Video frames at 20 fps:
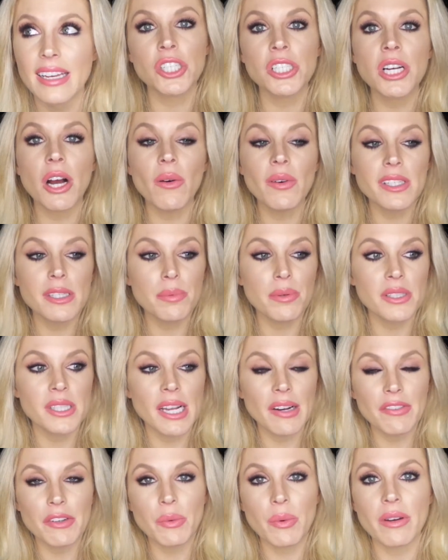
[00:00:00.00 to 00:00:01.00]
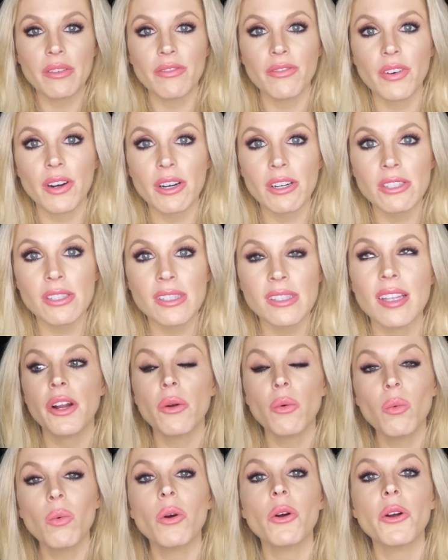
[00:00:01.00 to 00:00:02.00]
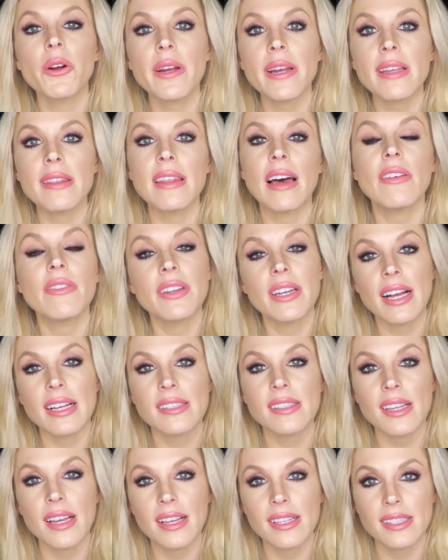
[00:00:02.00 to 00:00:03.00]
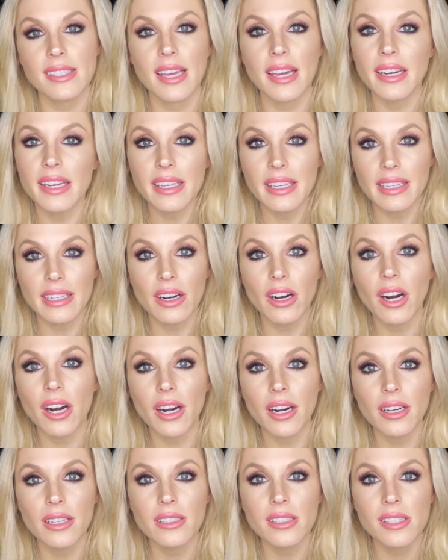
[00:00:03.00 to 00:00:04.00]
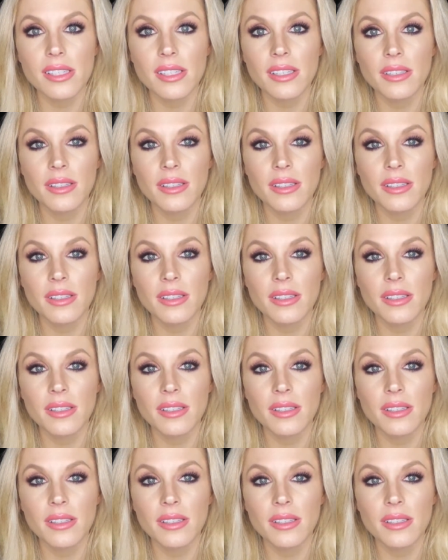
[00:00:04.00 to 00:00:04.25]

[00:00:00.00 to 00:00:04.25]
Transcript: She always puts everyone first. They're worried that Vanessa is gonna get hurt.